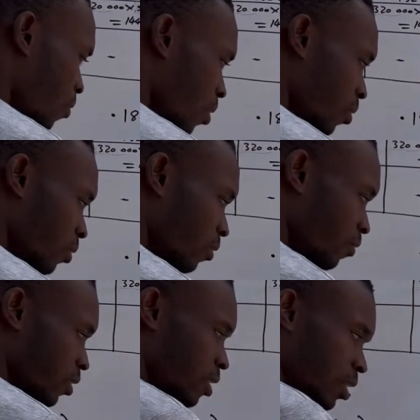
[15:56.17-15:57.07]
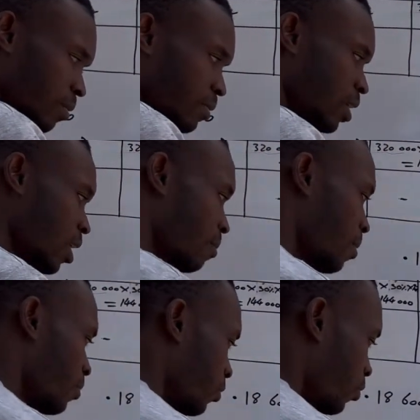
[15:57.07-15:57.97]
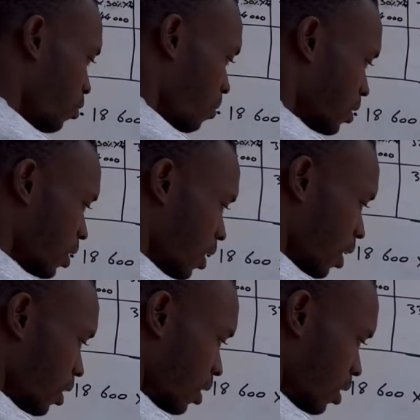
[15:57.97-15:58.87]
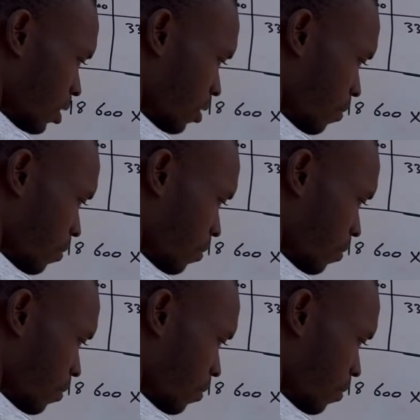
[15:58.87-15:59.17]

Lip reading: we are looking for this capital amount. We must say 100